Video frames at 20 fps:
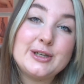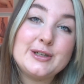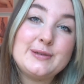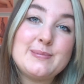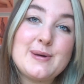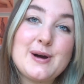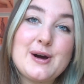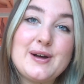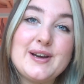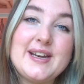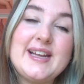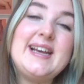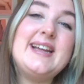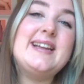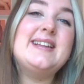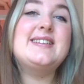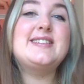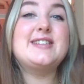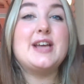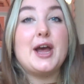
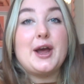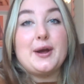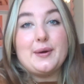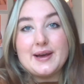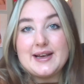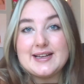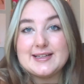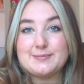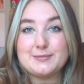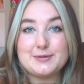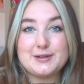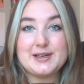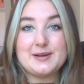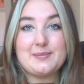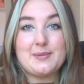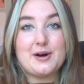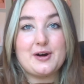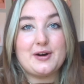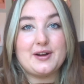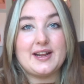Morning. So it's Monday
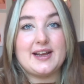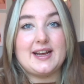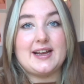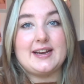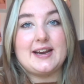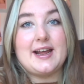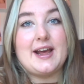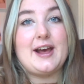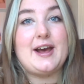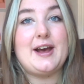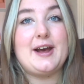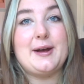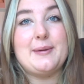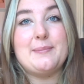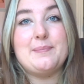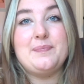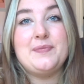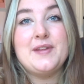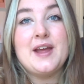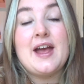morning.
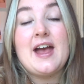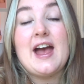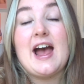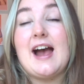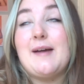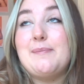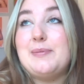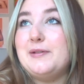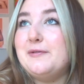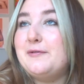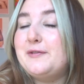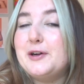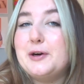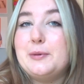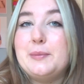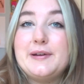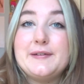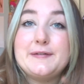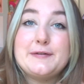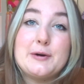I've been
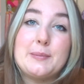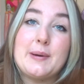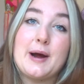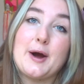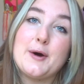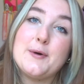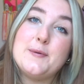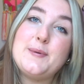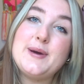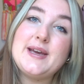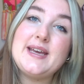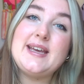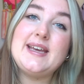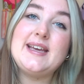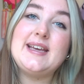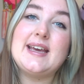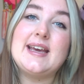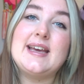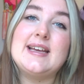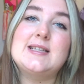filming for about a
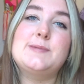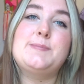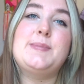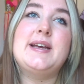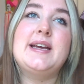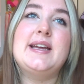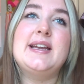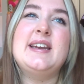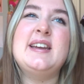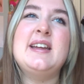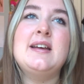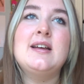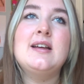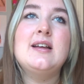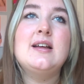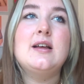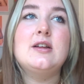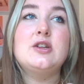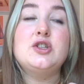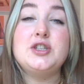week. It's been,
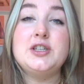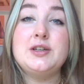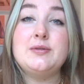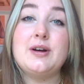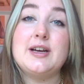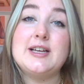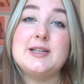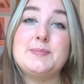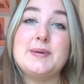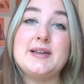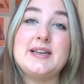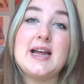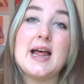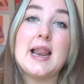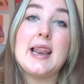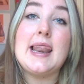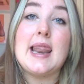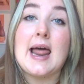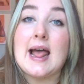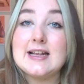do you know what, it's been a
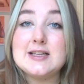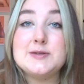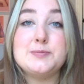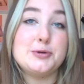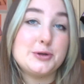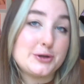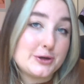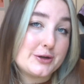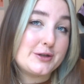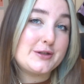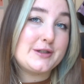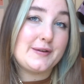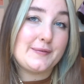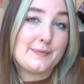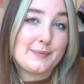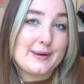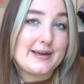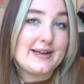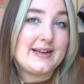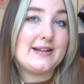less
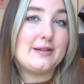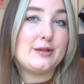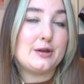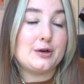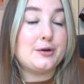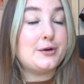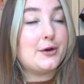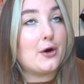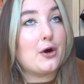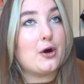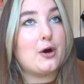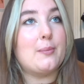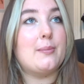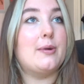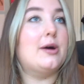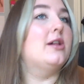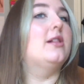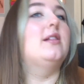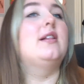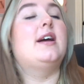productive week than
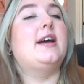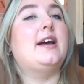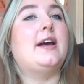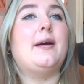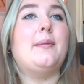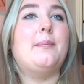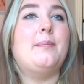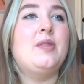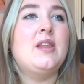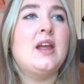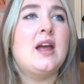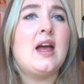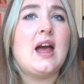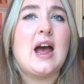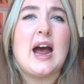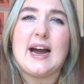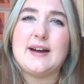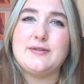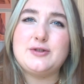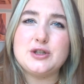normal.
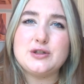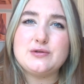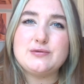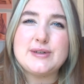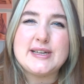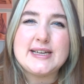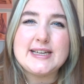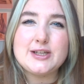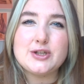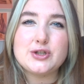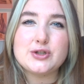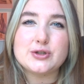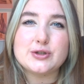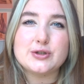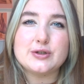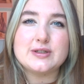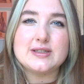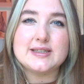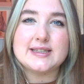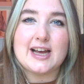I've just really
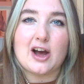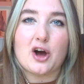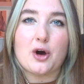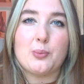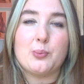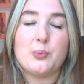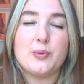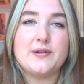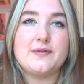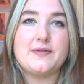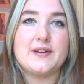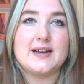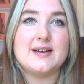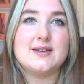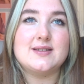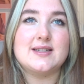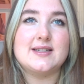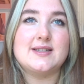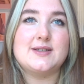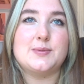struggled to get on with
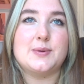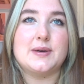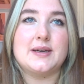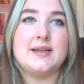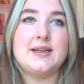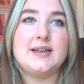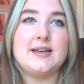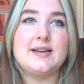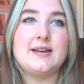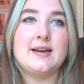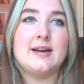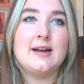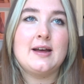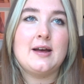things this week,